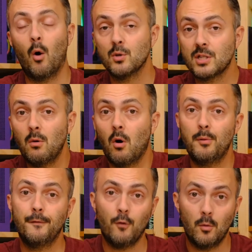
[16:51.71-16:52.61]
Also on
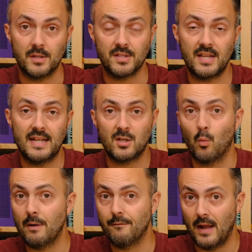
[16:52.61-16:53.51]
performance, it's a
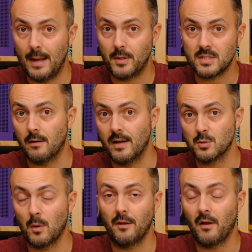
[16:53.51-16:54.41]
win for MSI as
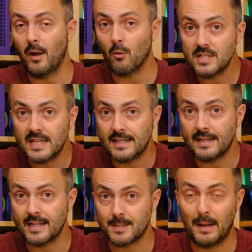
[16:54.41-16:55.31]
well. And I honestly
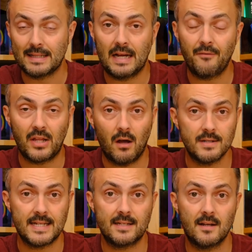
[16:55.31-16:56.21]
didn't expect that. The
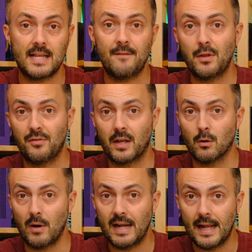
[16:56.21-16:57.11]
Arctic does have a thicker
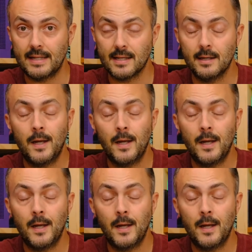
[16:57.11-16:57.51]
radiator,